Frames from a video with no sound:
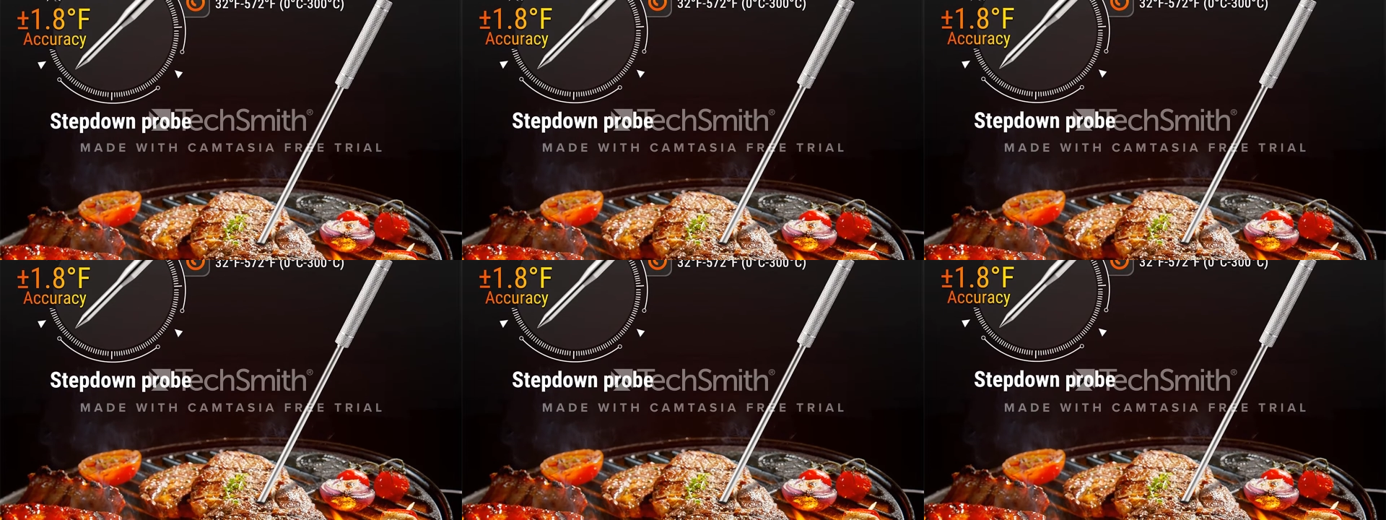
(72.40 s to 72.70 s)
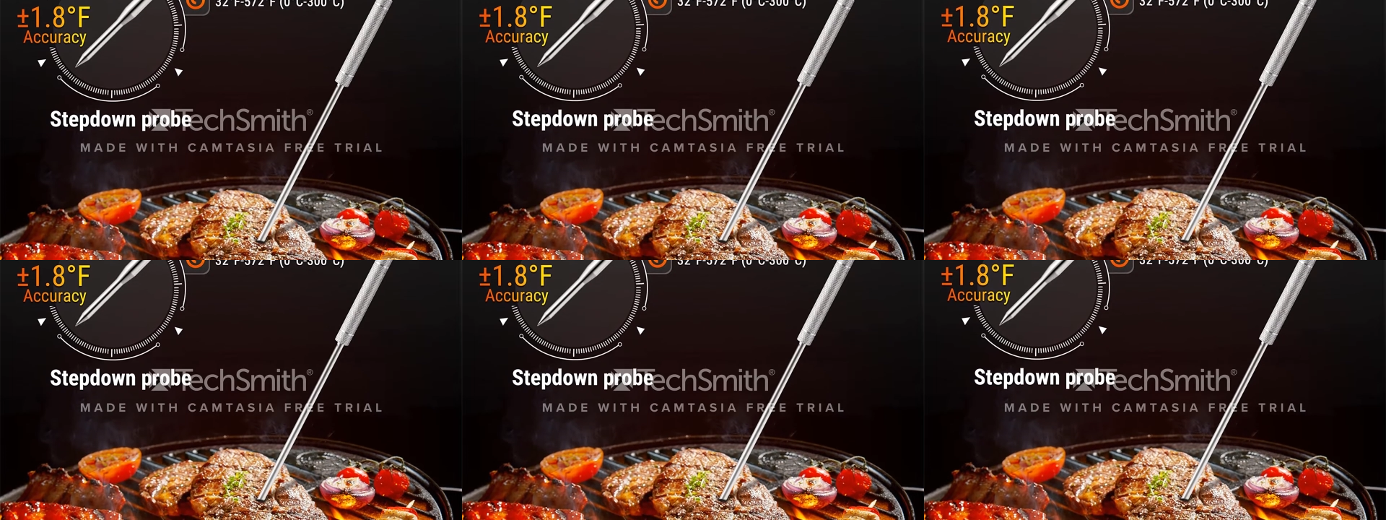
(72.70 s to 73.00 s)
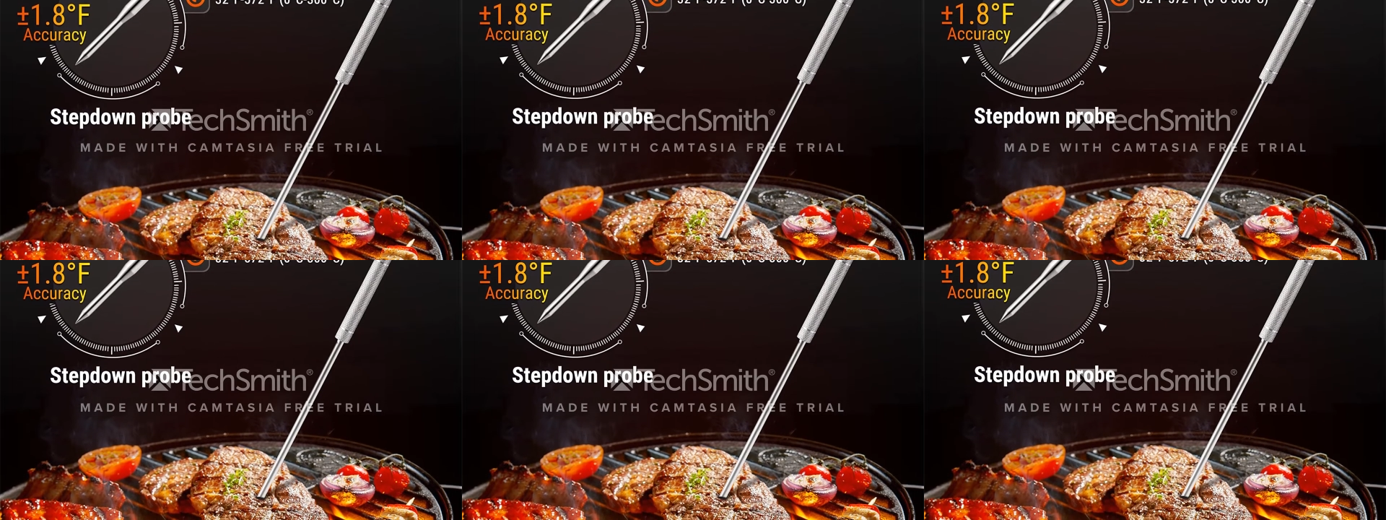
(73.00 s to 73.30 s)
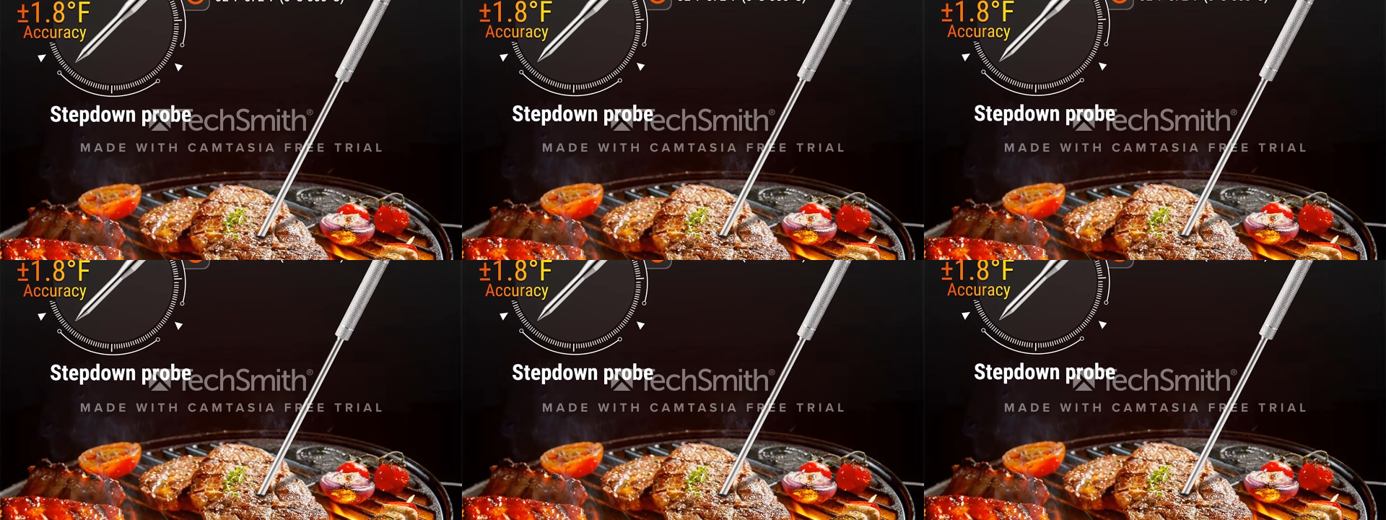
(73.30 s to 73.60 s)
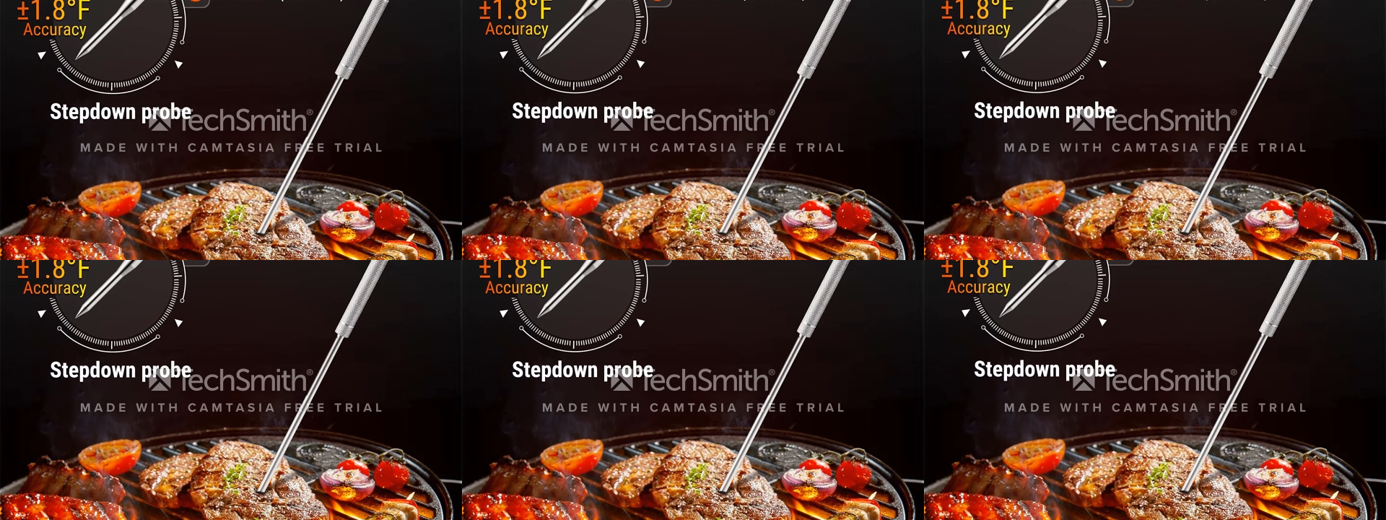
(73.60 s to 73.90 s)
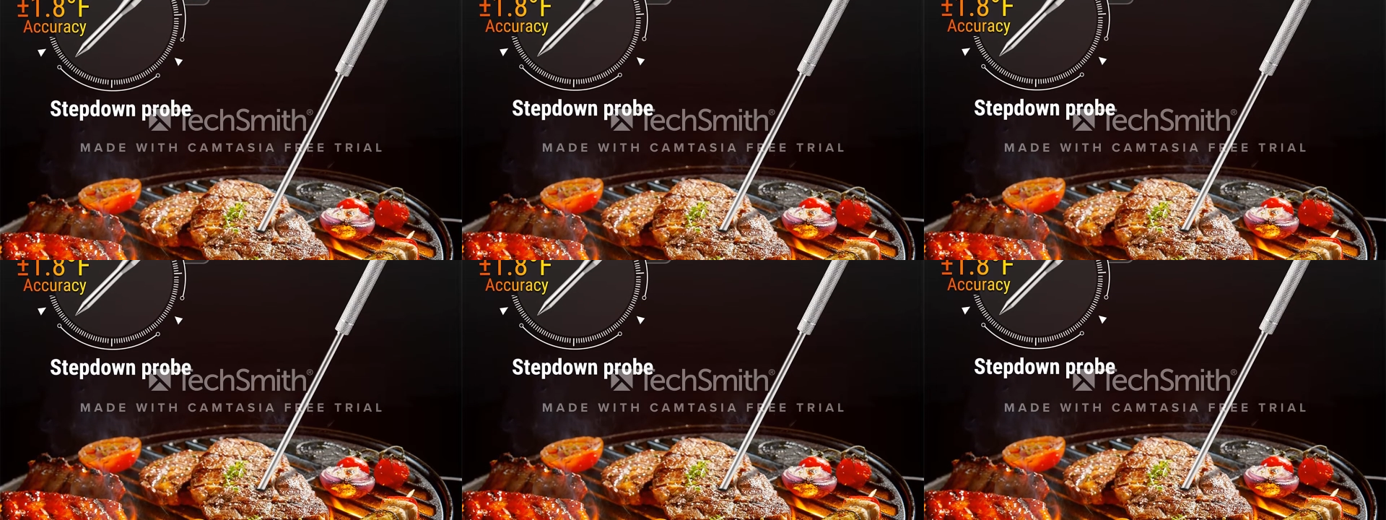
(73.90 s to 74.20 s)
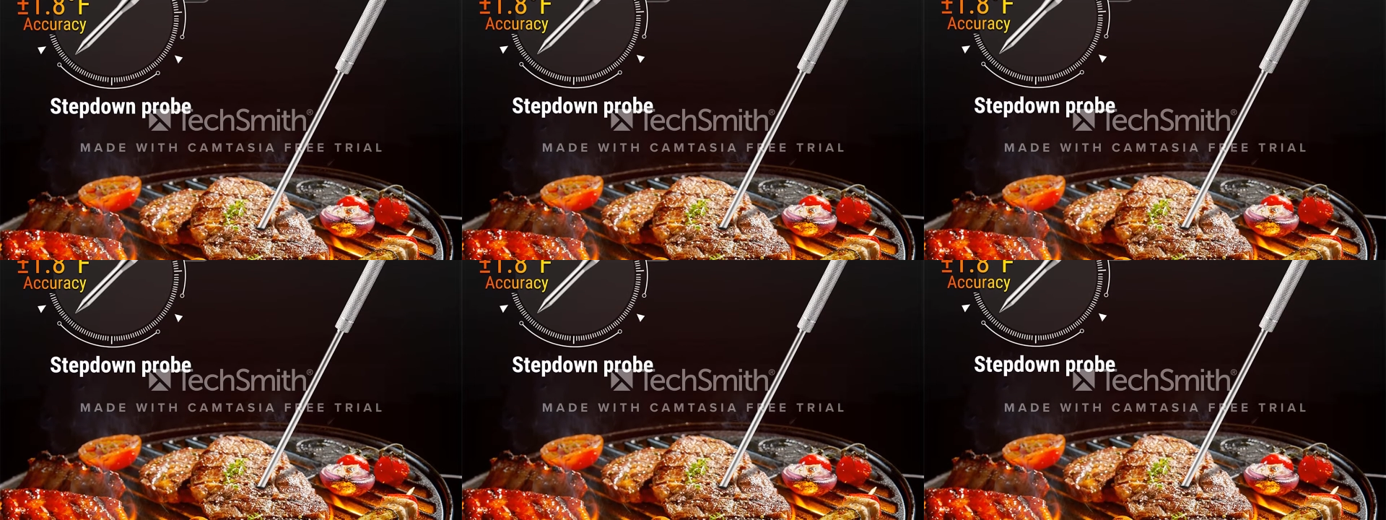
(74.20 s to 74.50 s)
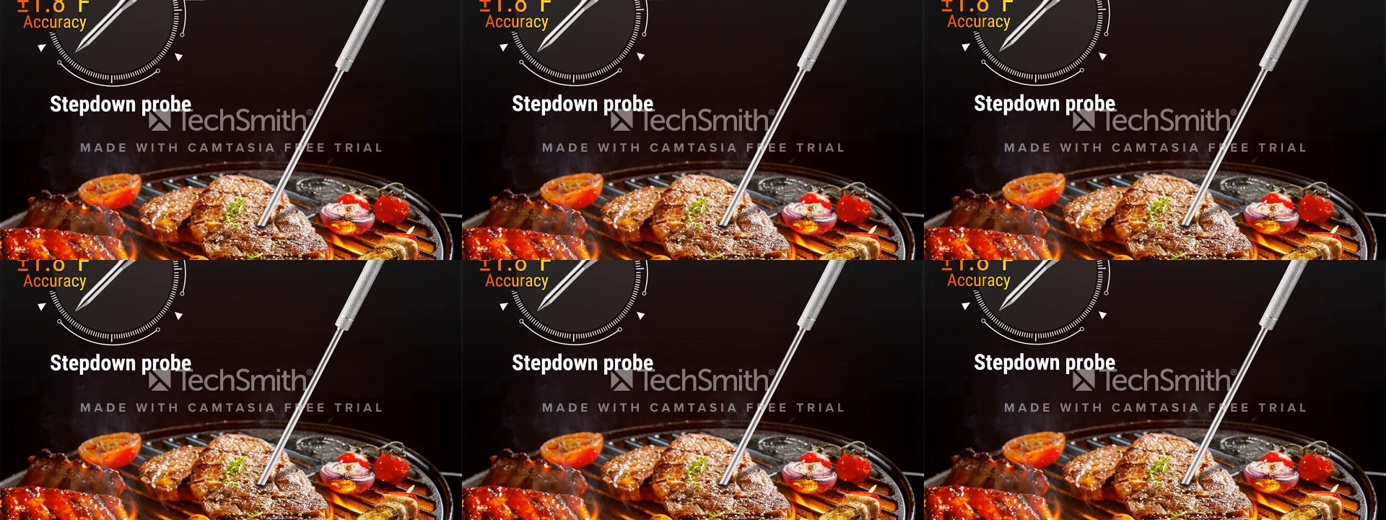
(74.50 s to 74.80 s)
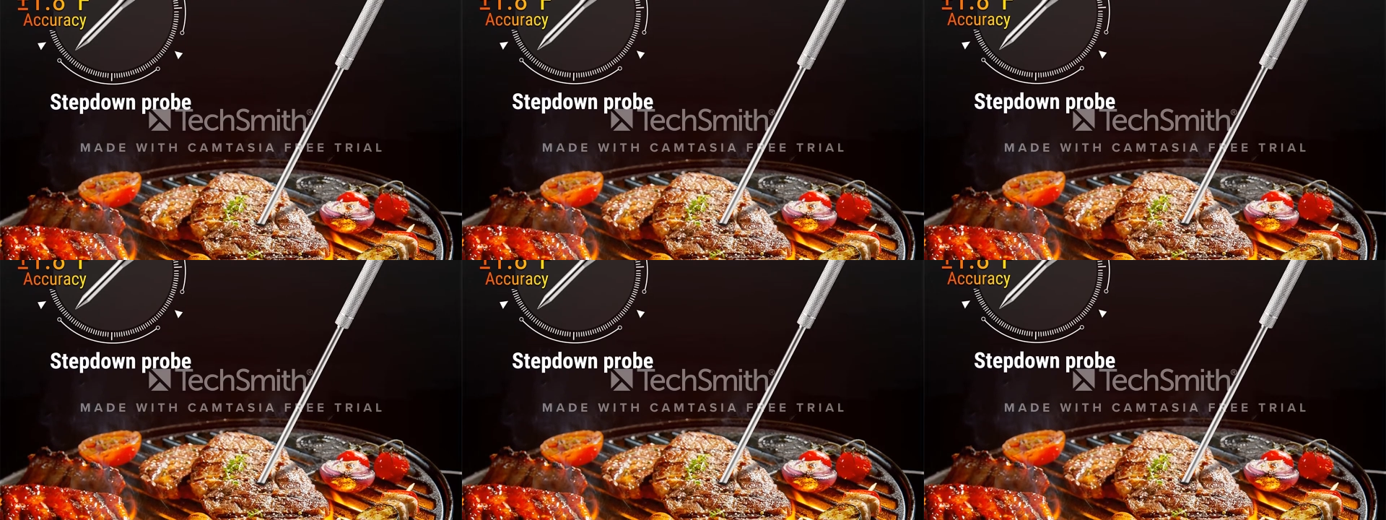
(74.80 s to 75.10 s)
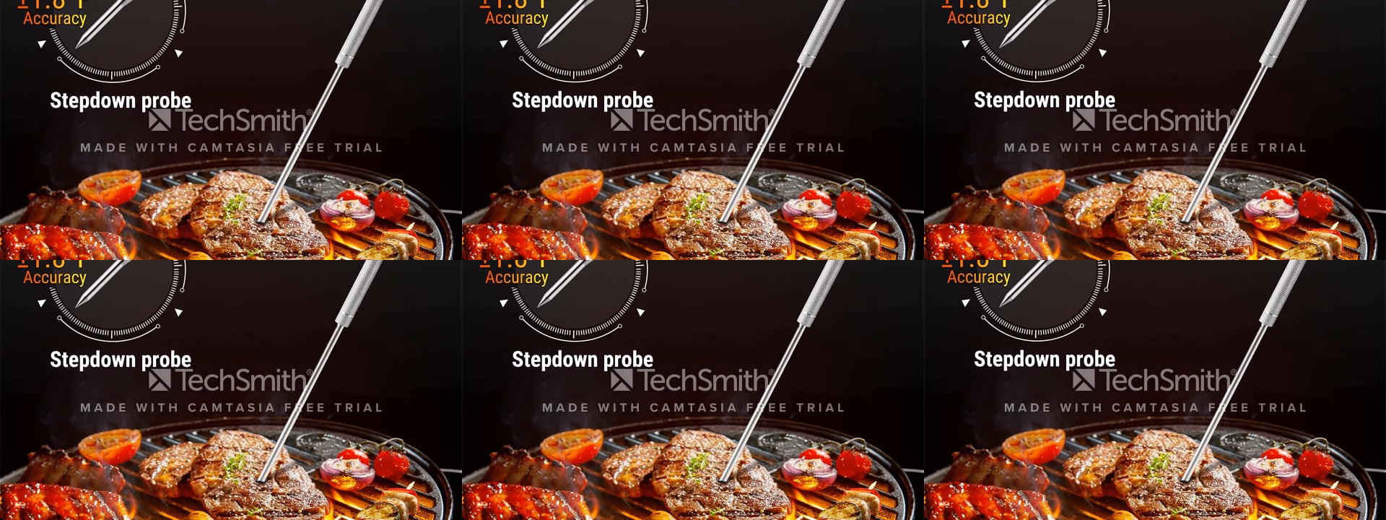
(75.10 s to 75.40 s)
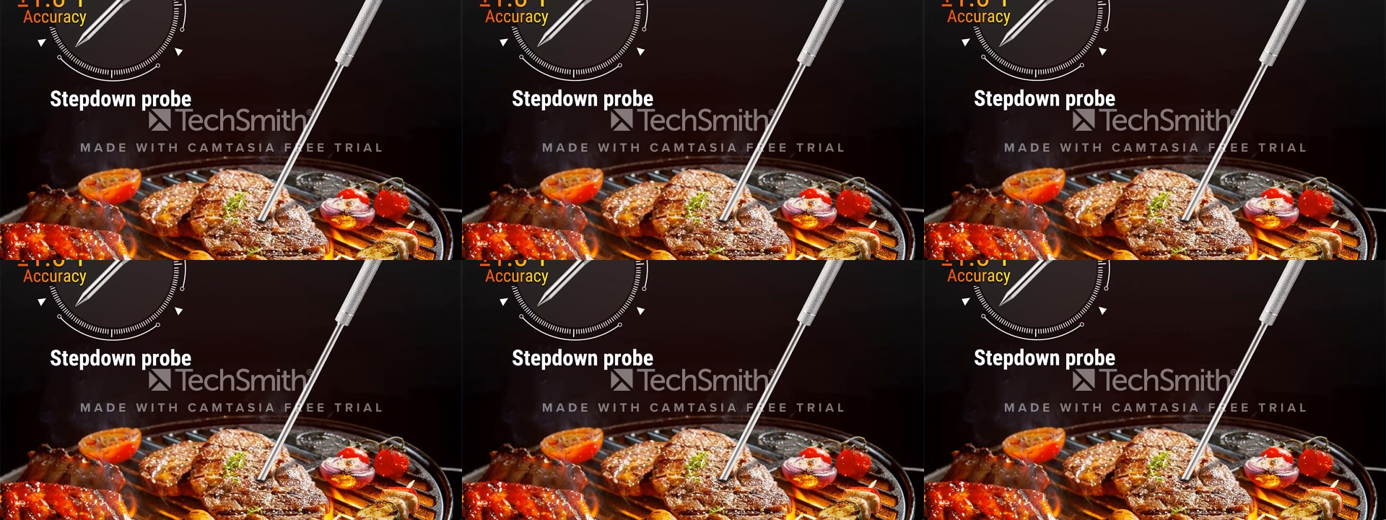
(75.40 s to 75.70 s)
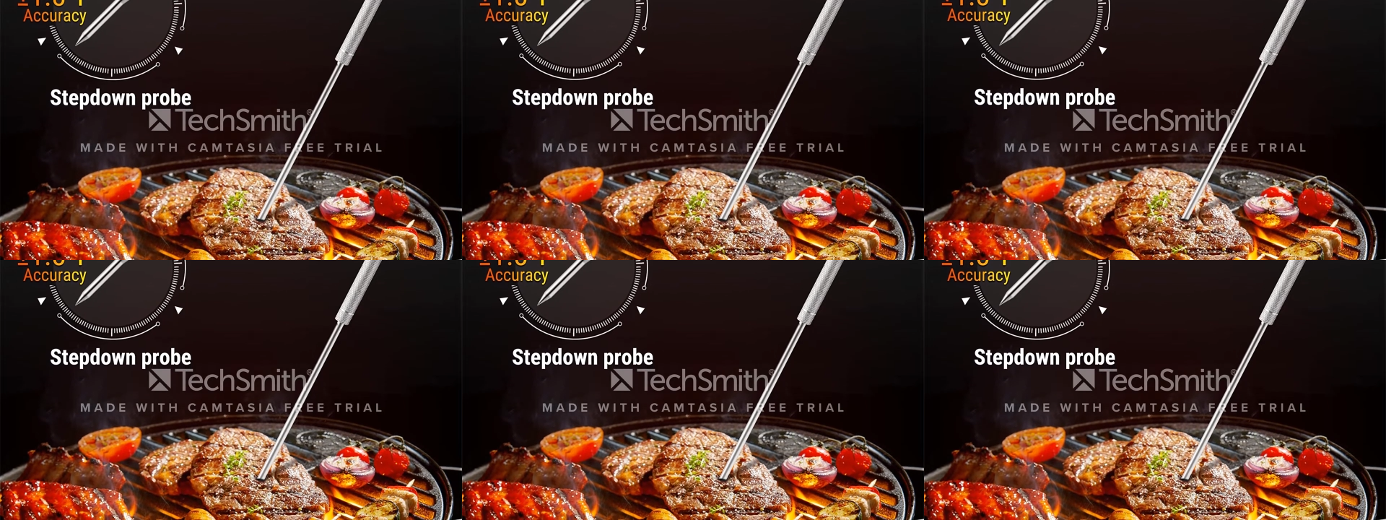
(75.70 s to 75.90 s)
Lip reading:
[unreadable: no face in view]